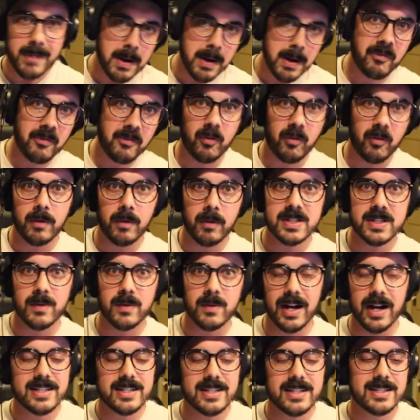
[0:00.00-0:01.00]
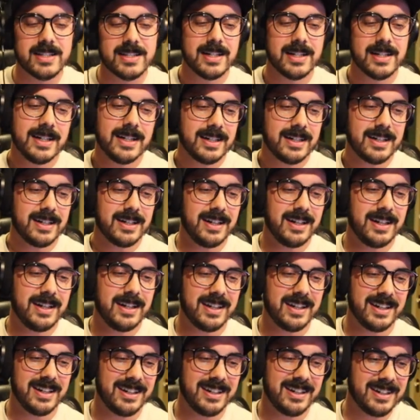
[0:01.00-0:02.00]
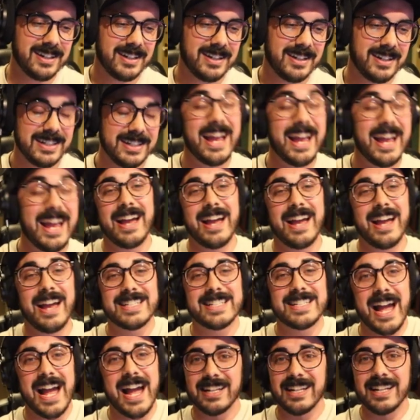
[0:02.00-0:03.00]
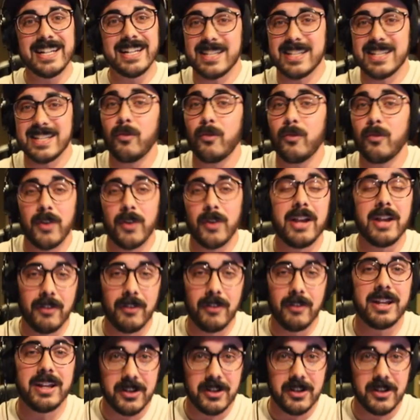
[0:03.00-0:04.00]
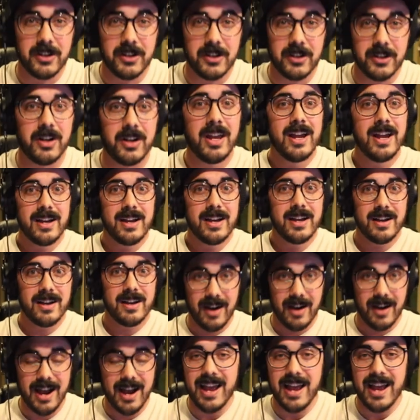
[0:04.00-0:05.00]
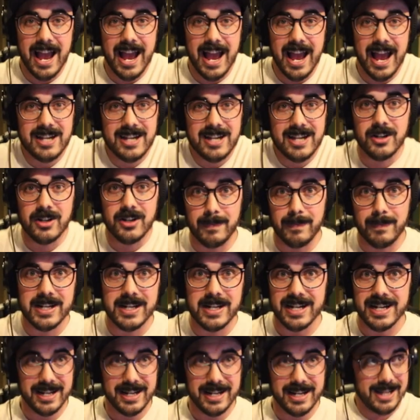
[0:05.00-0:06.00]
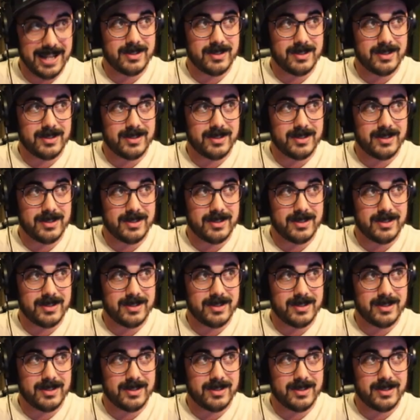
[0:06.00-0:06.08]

Maybe I mean, hell, even if you're not a Hogwarts fan, you're still enjoying it. It's a really, really good action RPG.